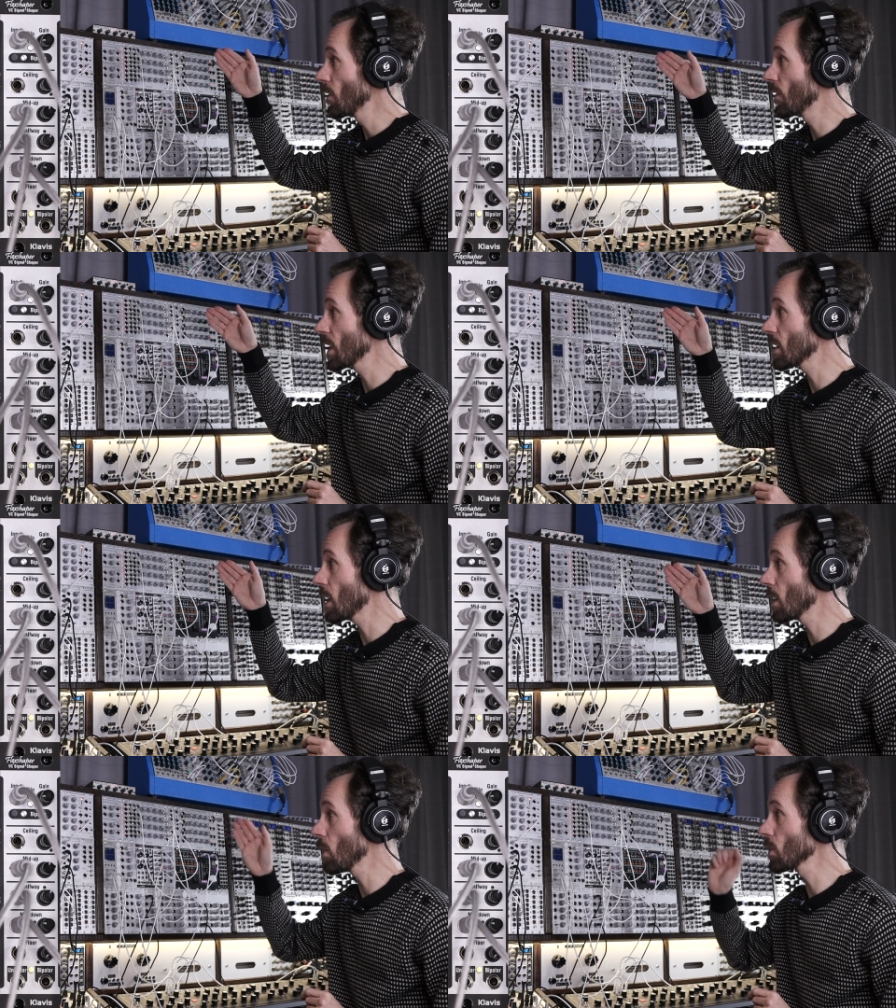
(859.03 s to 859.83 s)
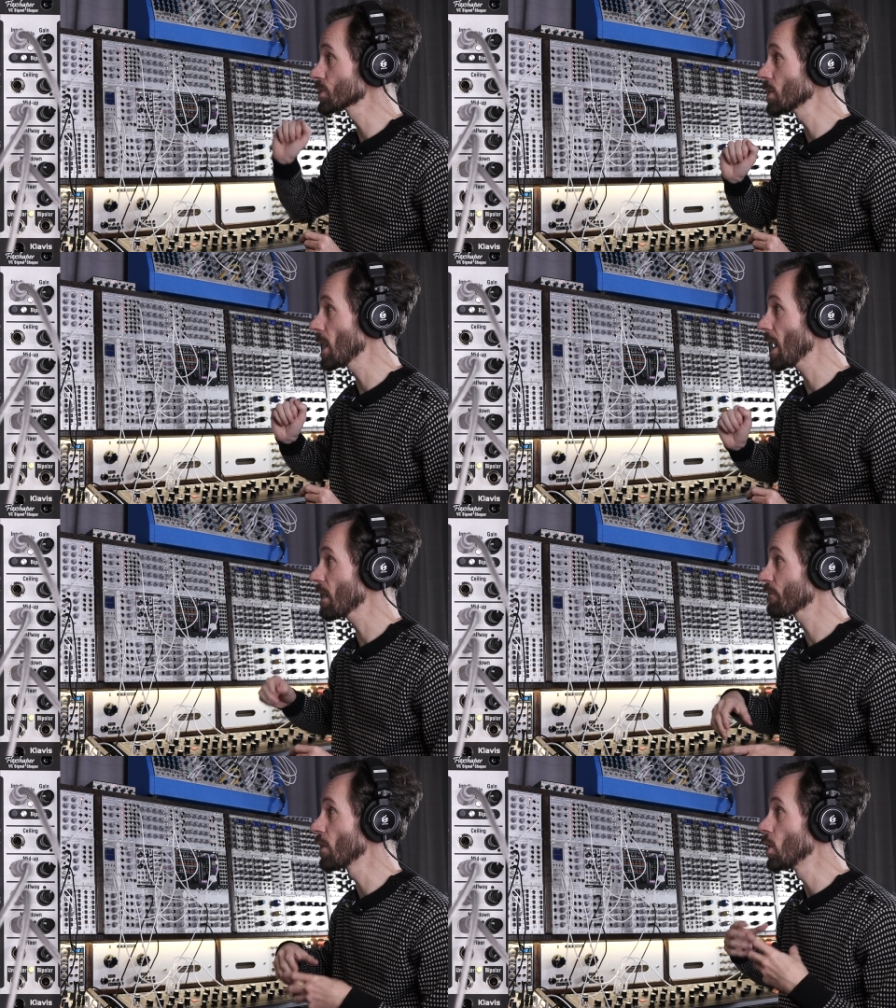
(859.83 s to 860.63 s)
Then I also
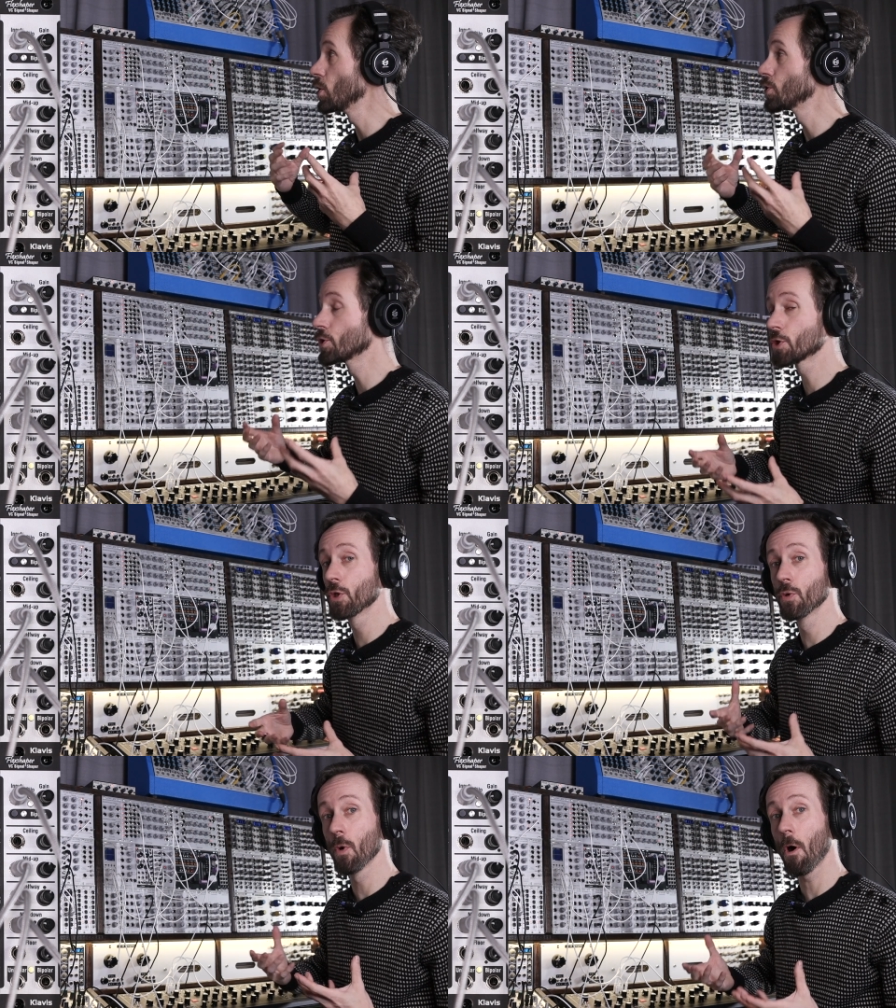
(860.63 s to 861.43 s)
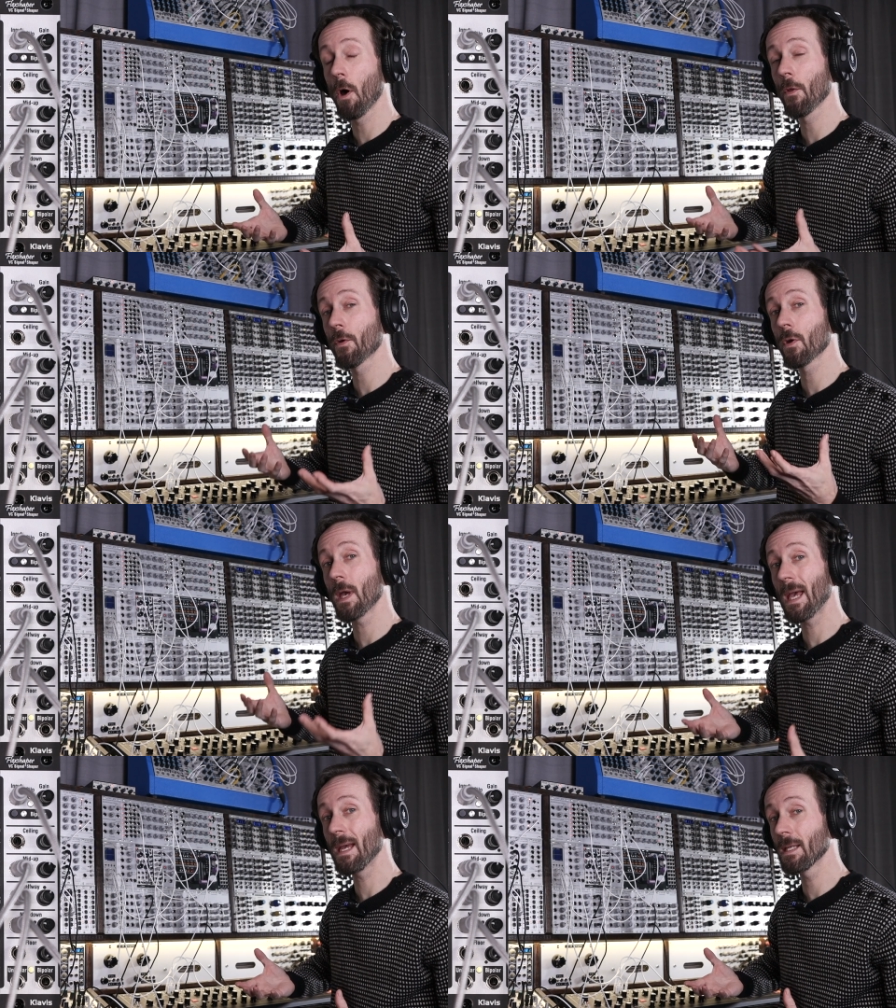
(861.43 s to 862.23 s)
have two other
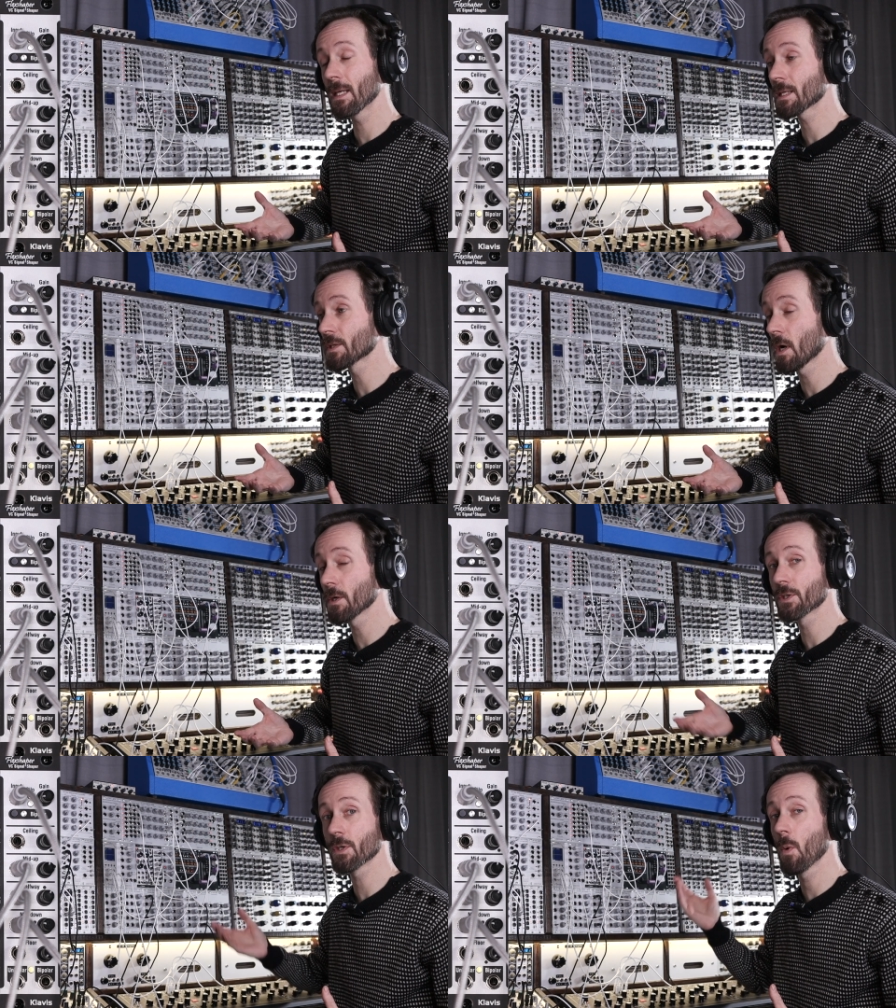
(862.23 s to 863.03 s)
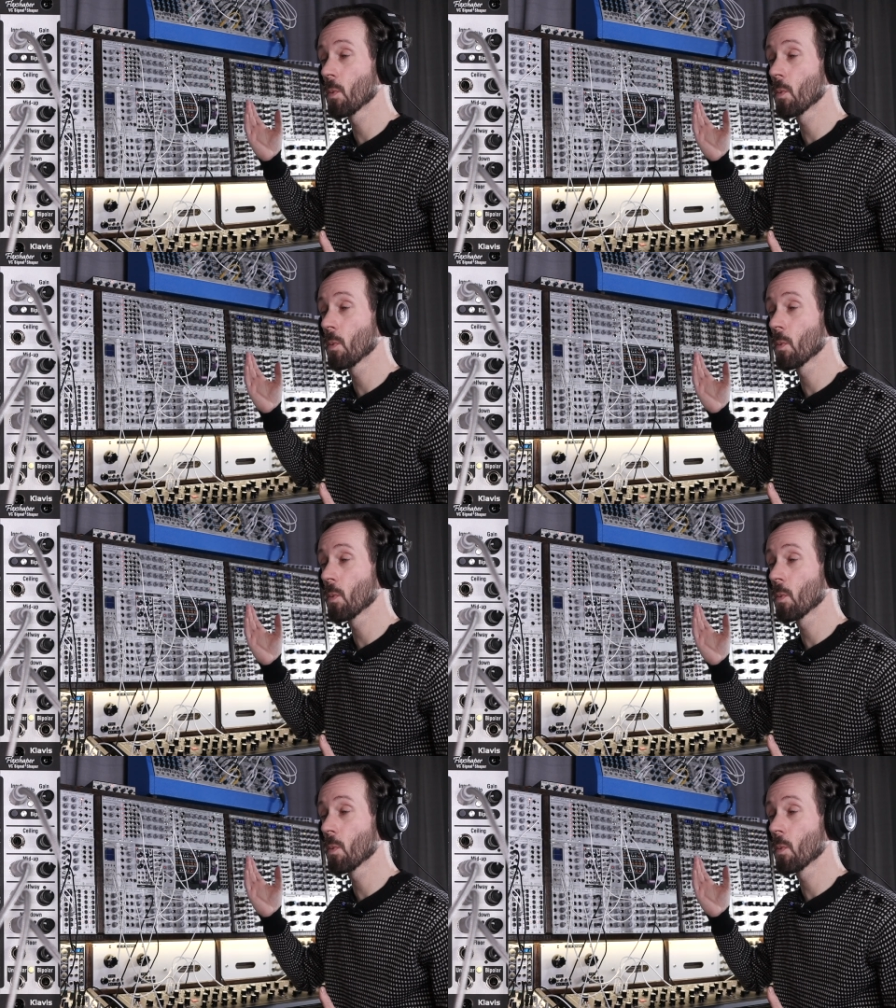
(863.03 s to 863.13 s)
ADSRs,